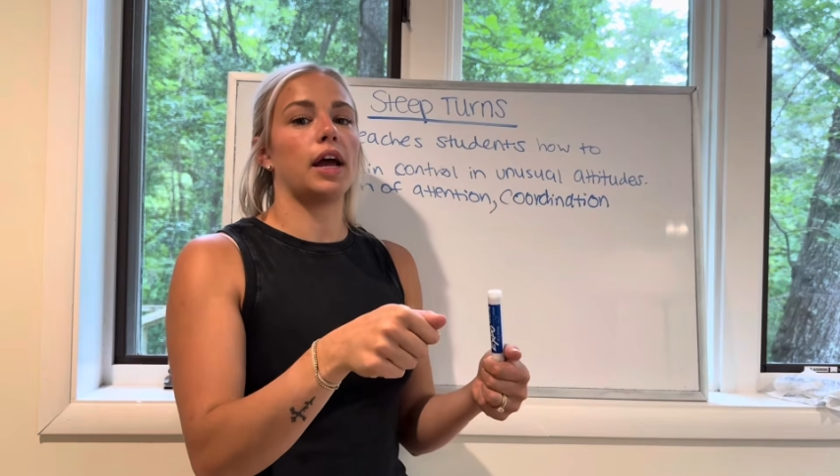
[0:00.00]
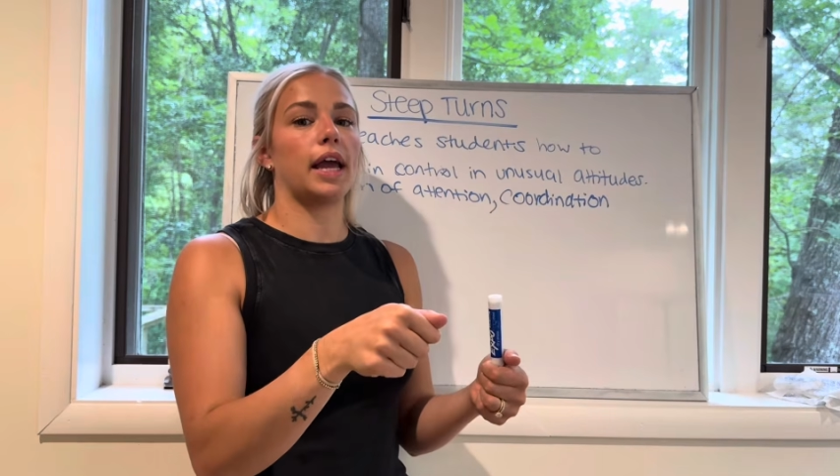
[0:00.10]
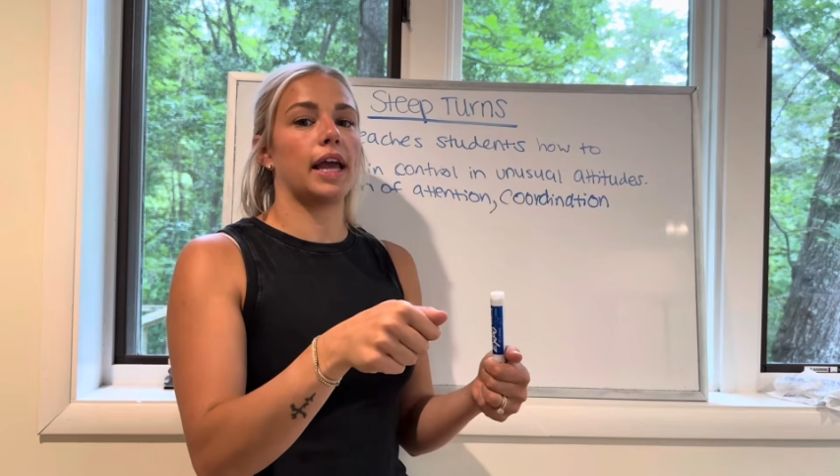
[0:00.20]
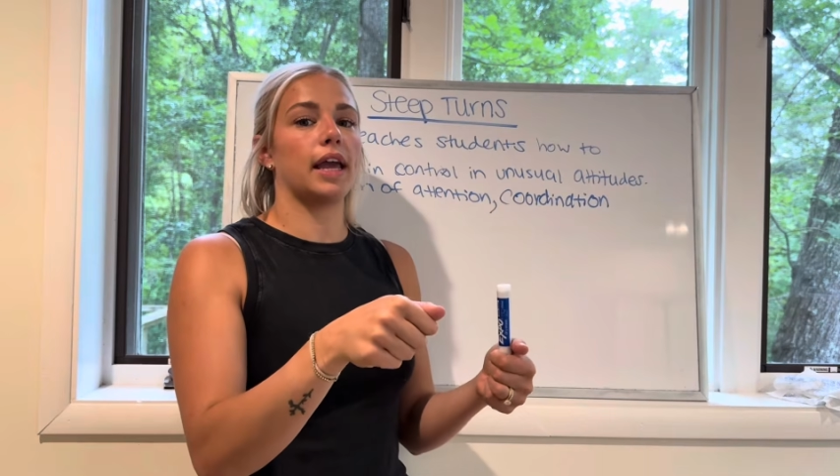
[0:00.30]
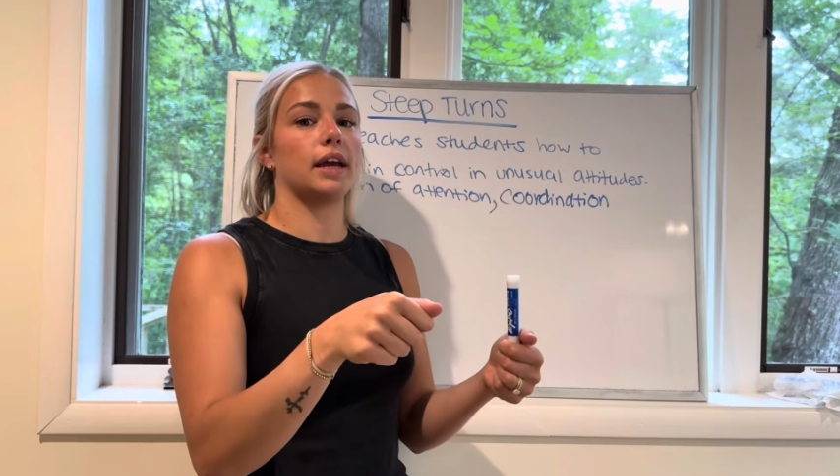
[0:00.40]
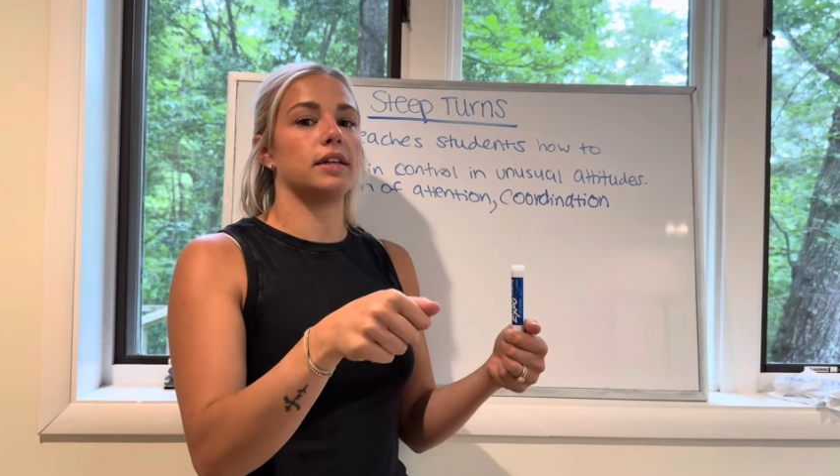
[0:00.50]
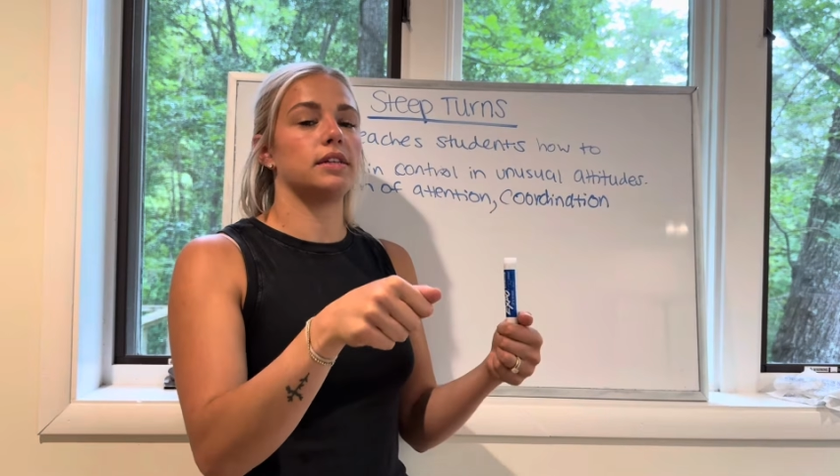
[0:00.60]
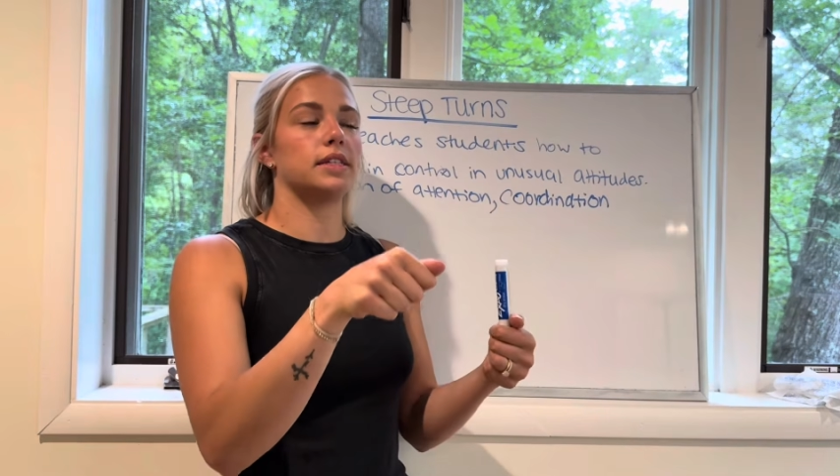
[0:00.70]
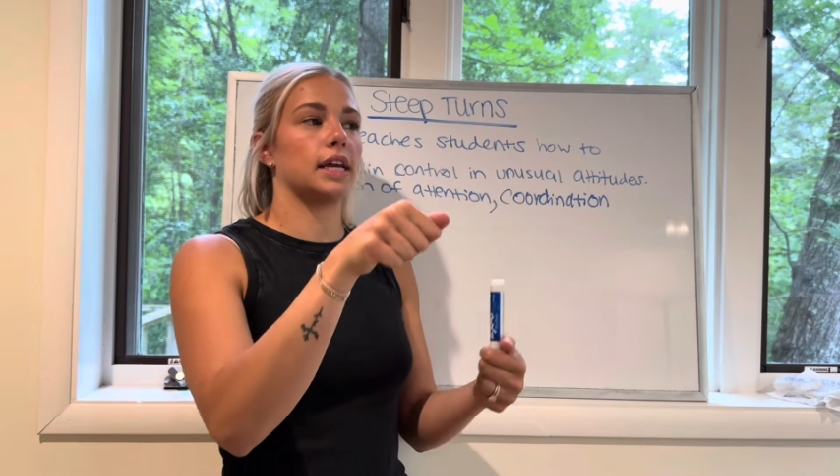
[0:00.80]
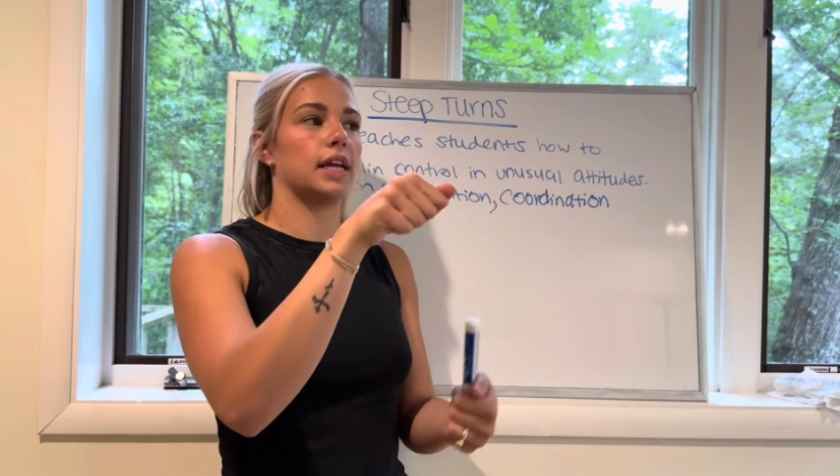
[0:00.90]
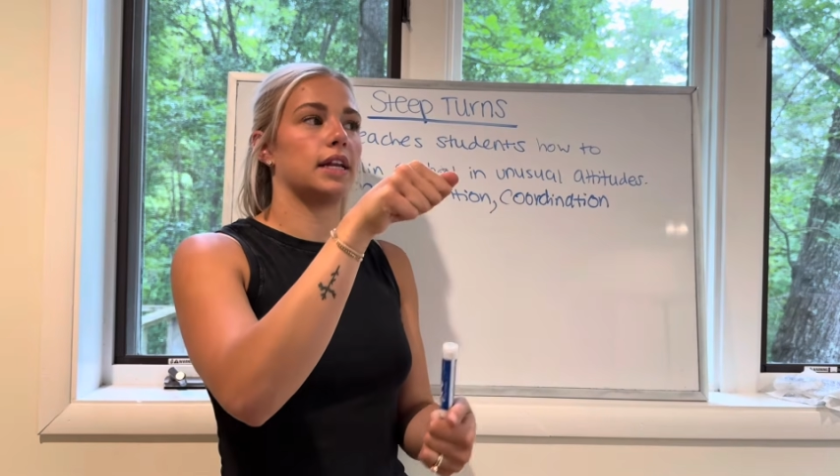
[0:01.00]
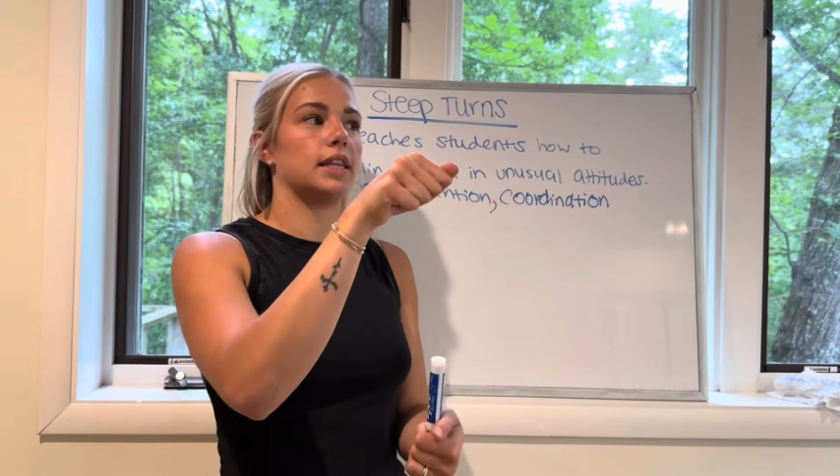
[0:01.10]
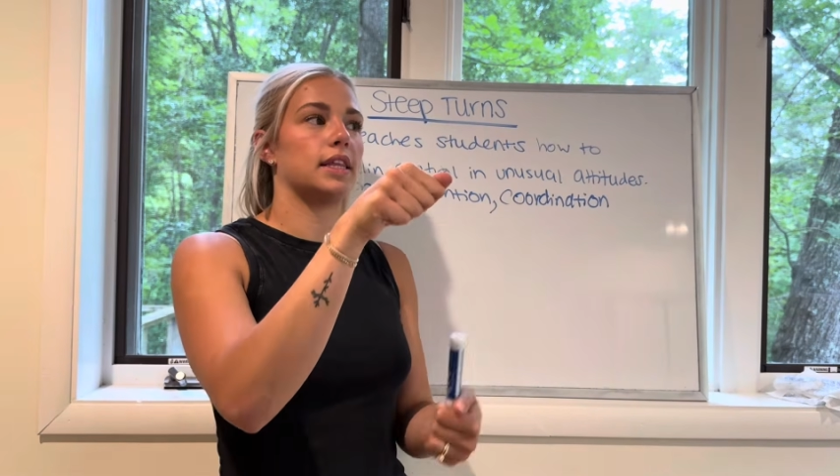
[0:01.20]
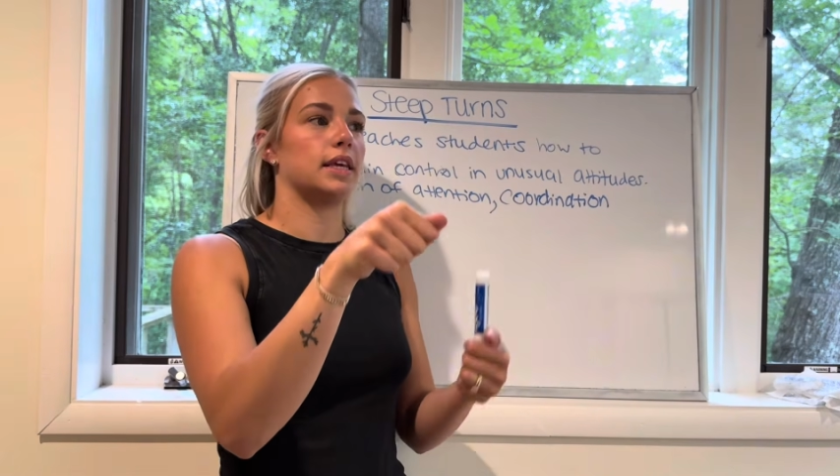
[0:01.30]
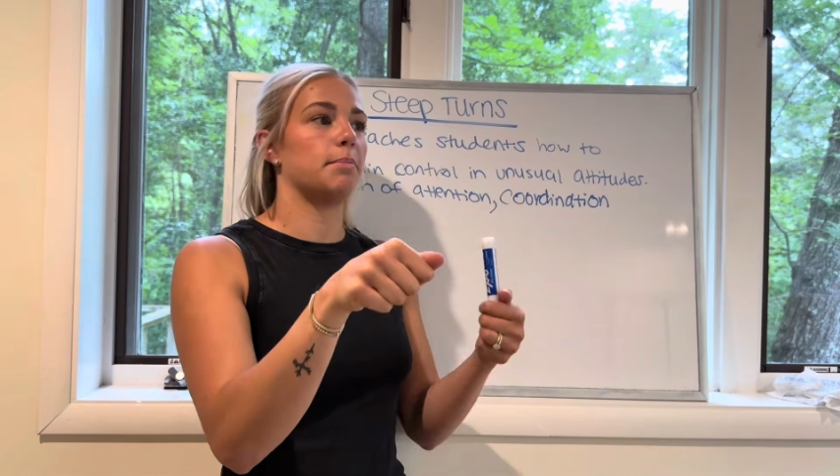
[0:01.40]
and in
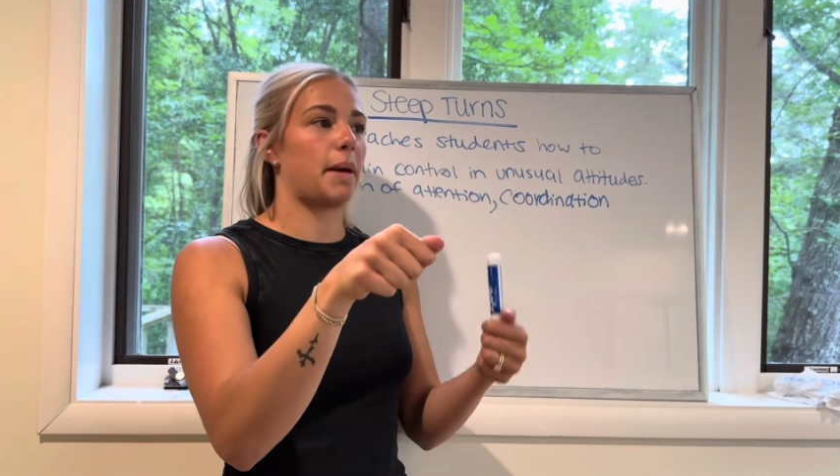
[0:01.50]
the